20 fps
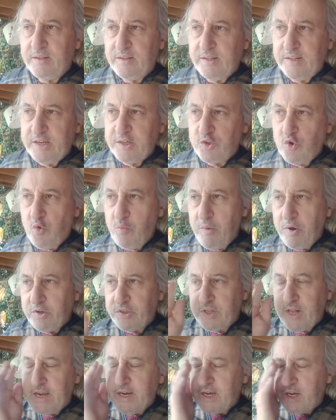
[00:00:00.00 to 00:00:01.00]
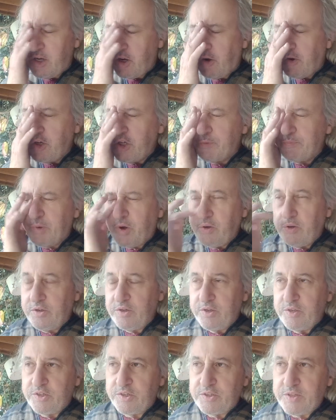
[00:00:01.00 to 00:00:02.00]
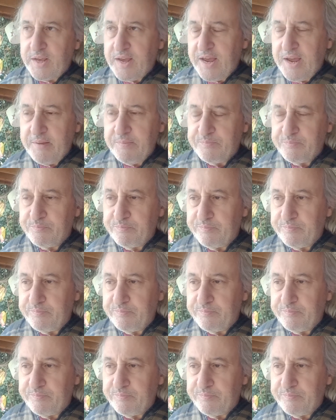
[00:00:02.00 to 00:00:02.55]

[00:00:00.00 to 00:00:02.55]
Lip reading: there's almost like a correspondence there